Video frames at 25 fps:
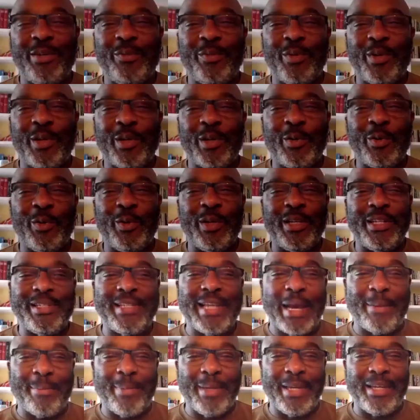want to call you
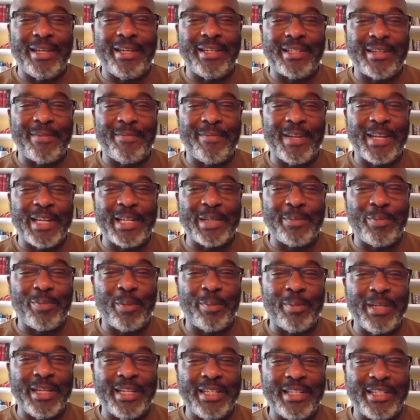Sabi because I think that's
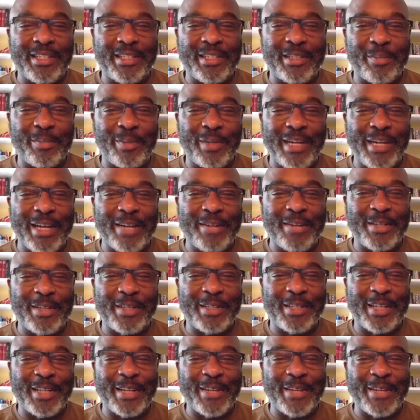probably easier to pronounce, isn't it?